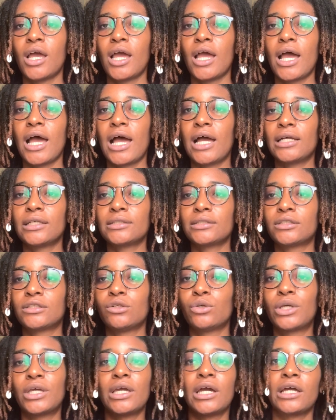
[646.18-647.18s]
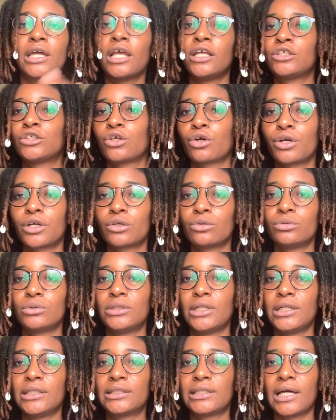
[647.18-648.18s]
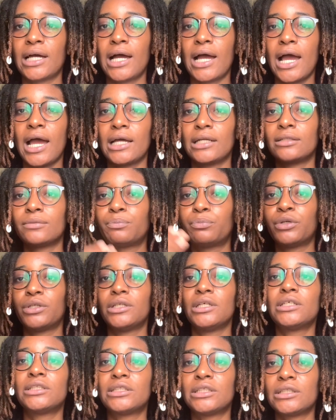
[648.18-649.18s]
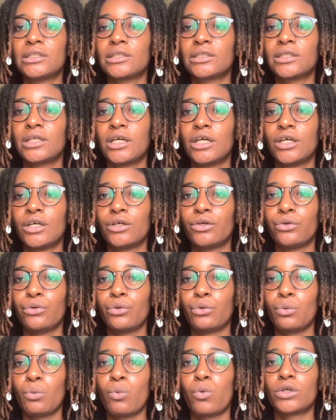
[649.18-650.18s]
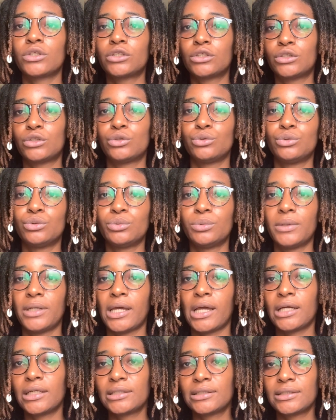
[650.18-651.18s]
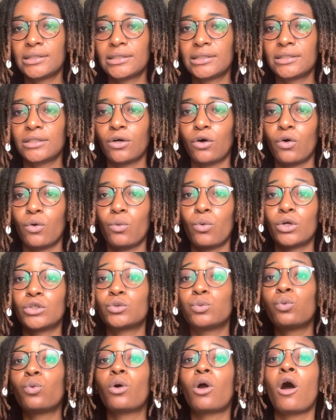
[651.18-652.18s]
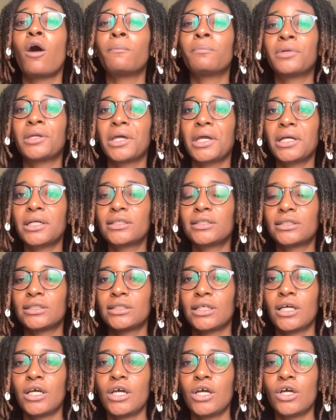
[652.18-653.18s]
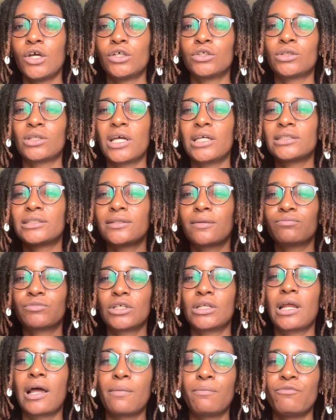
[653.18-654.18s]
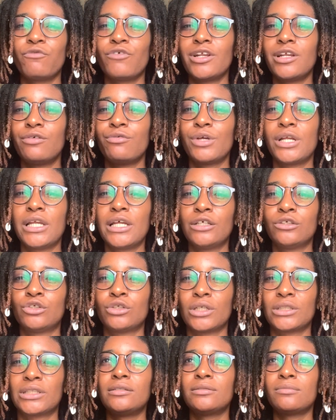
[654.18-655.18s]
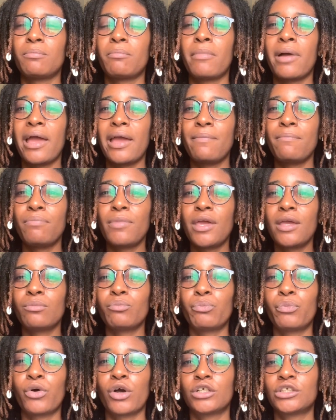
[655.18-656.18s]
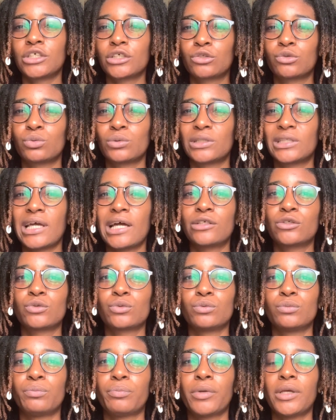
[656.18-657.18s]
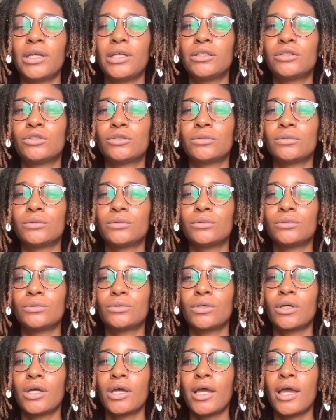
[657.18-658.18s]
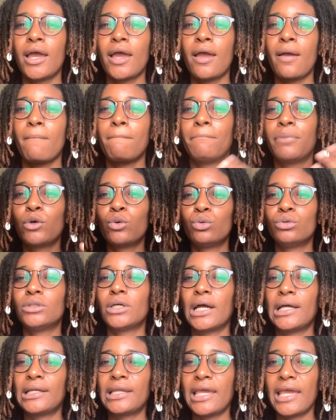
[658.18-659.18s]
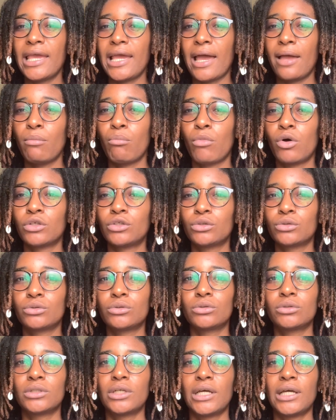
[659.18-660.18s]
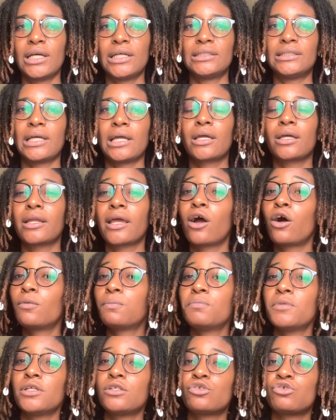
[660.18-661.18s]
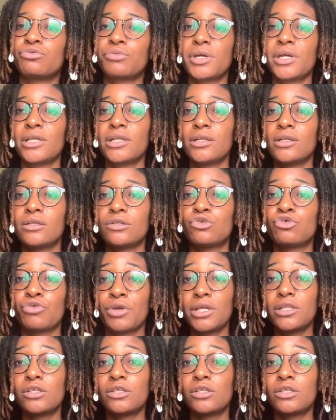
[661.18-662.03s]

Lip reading: at looking at historical data and predicting what to do next or what will come next. So that's something I'm really interested in. My main project with that will be to build an AI model that can help me trade